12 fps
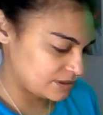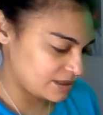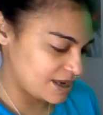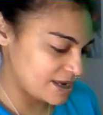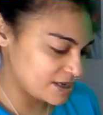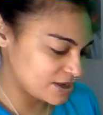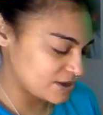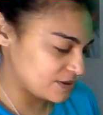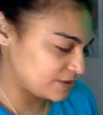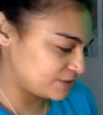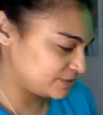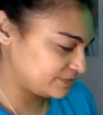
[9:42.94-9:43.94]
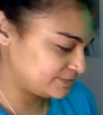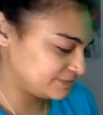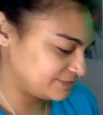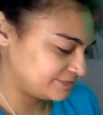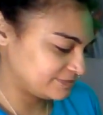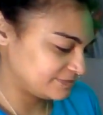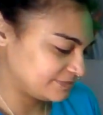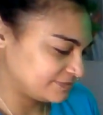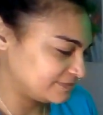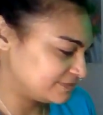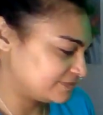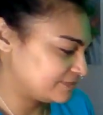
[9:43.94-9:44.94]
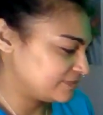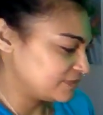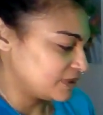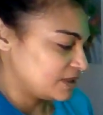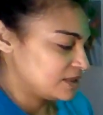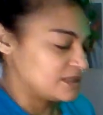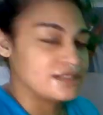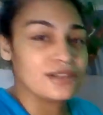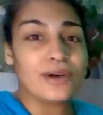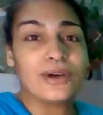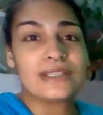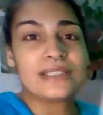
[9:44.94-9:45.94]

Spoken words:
Thank you. So it